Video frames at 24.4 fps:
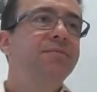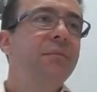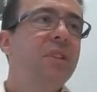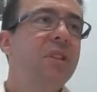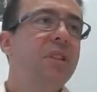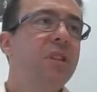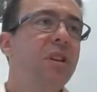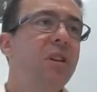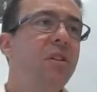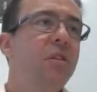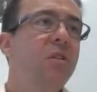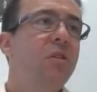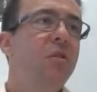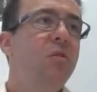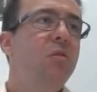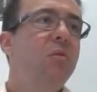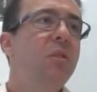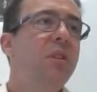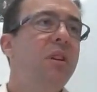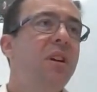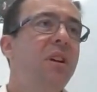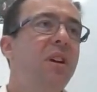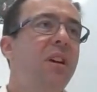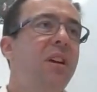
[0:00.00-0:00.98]

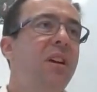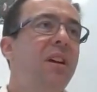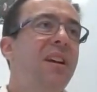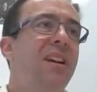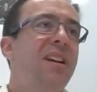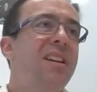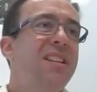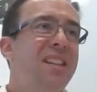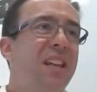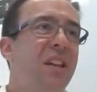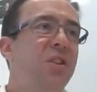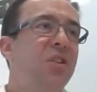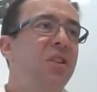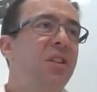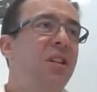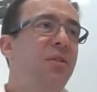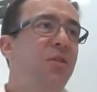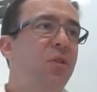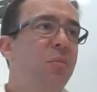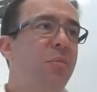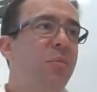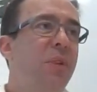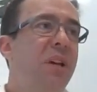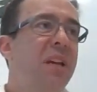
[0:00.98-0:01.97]
So essentially, if
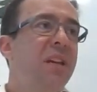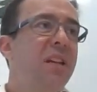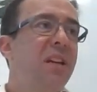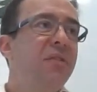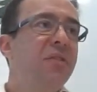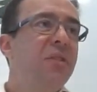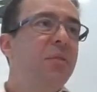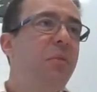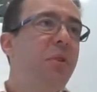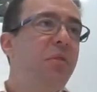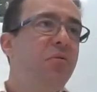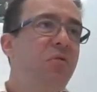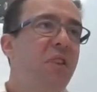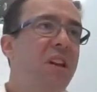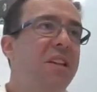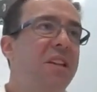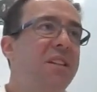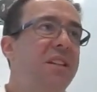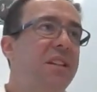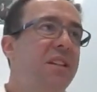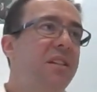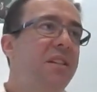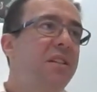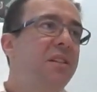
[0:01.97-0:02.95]
you're big enough to be
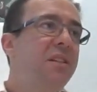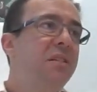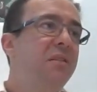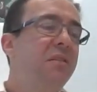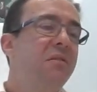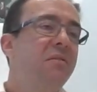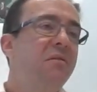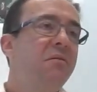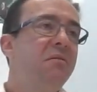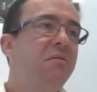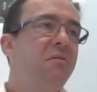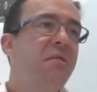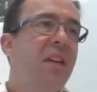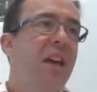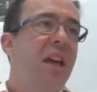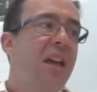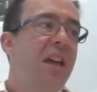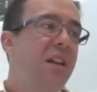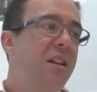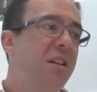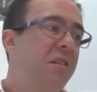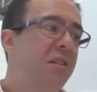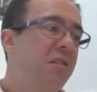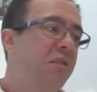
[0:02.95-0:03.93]
rated,
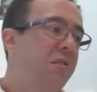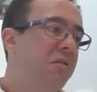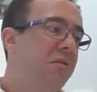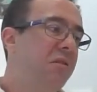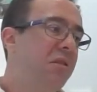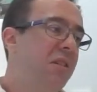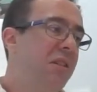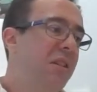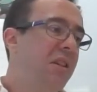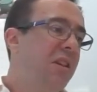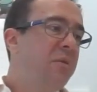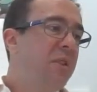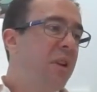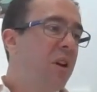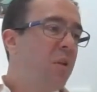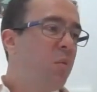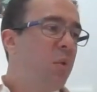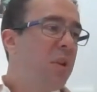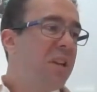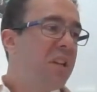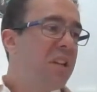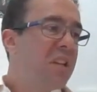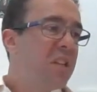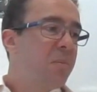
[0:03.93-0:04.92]
then yeah,
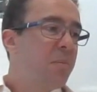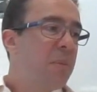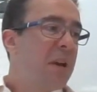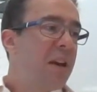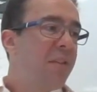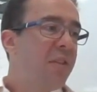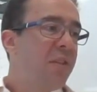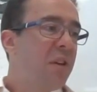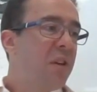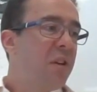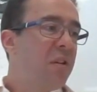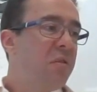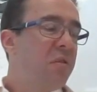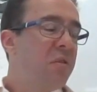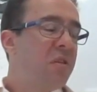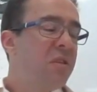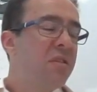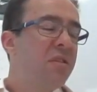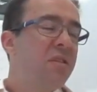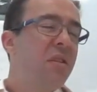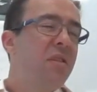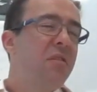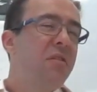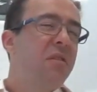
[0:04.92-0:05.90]
we'd expect
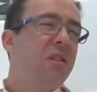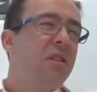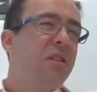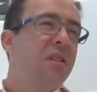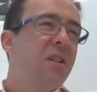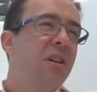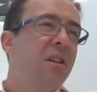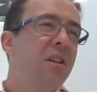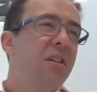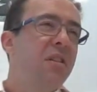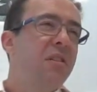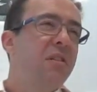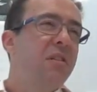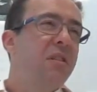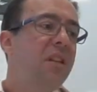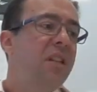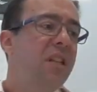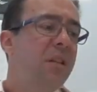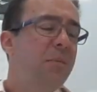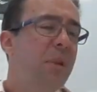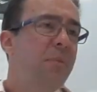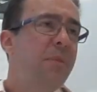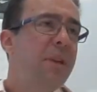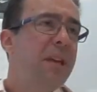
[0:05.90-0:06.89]
those those discussions
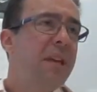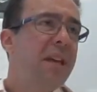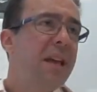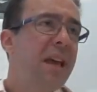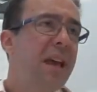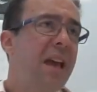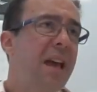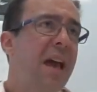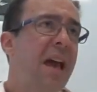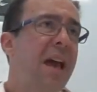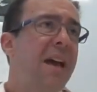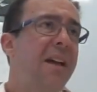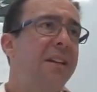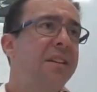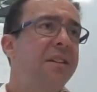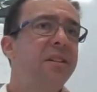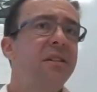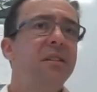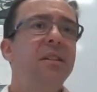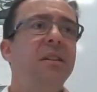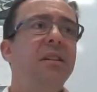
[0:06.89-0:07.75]
to be being had